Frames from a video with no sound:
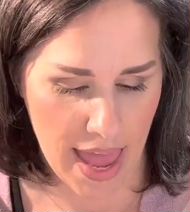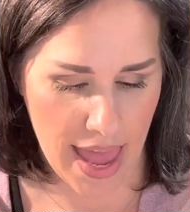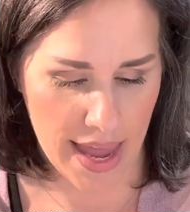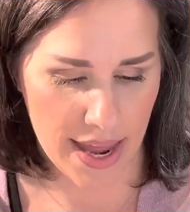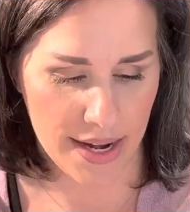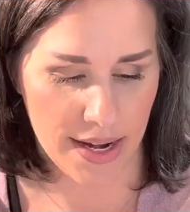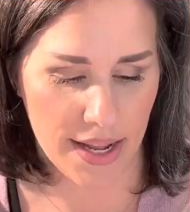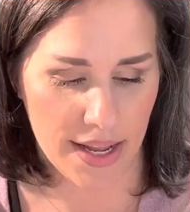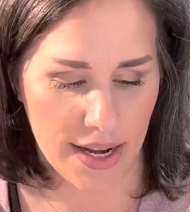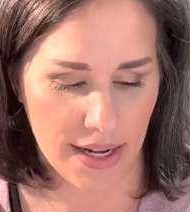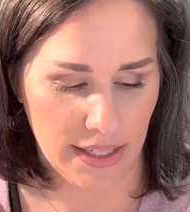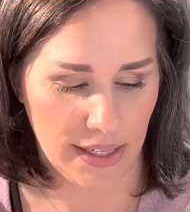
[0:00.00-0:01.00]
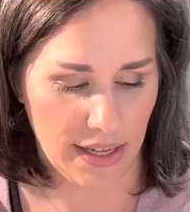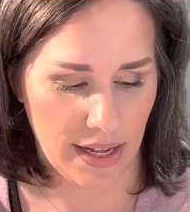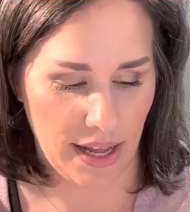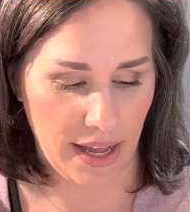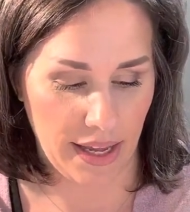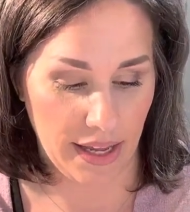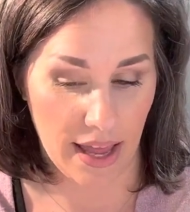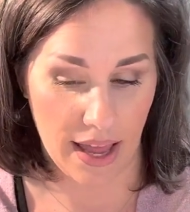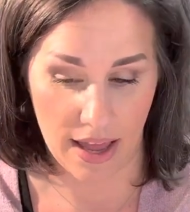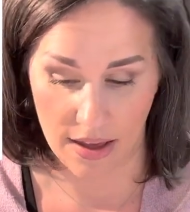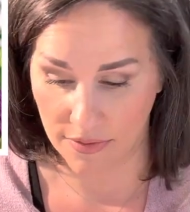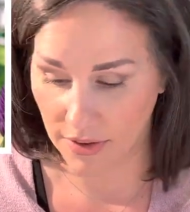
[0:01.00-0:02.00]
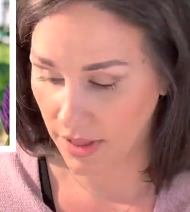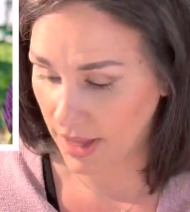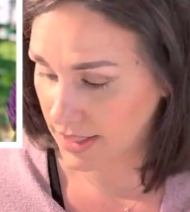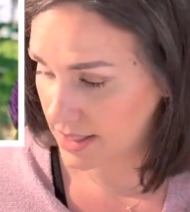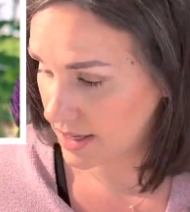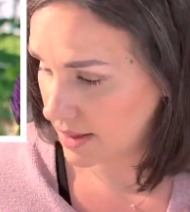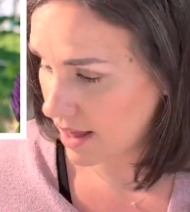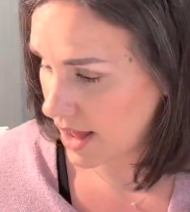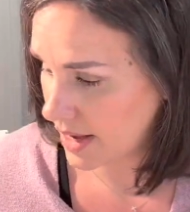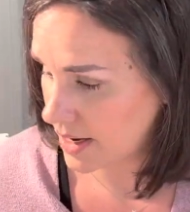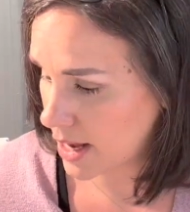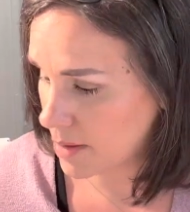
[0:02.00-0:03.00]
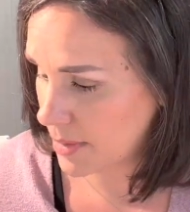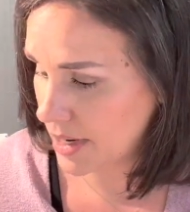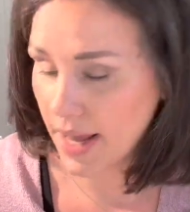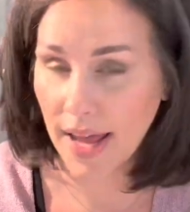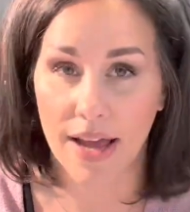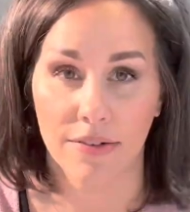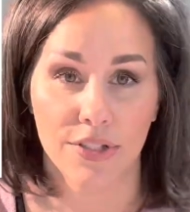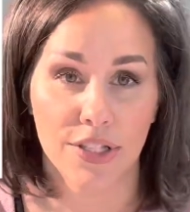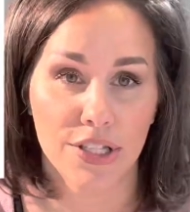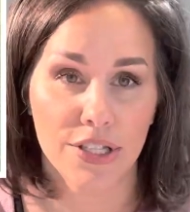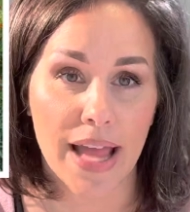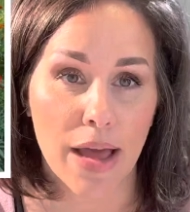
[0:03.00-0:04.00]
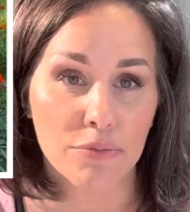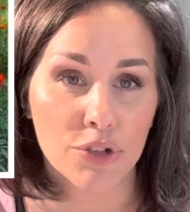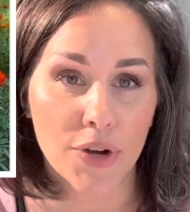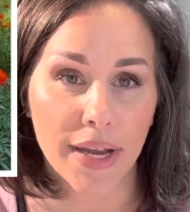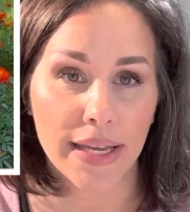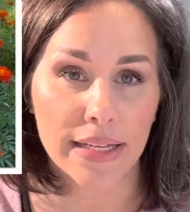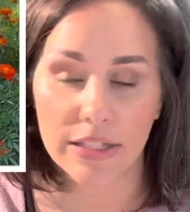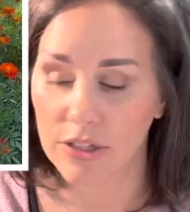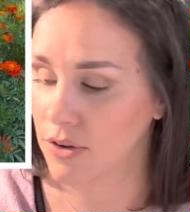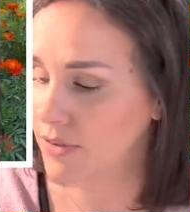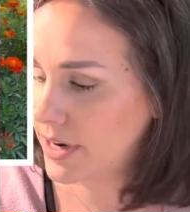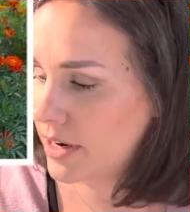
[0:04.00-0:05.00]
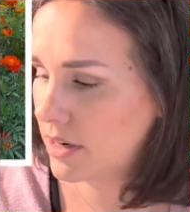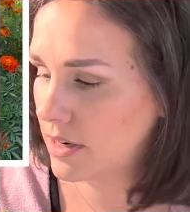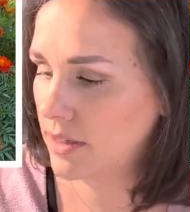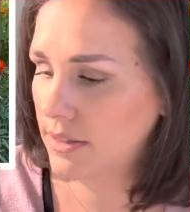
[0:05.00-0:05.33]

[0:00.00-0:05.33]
And I have collected a lot. I mean, I have Snapdragons over here.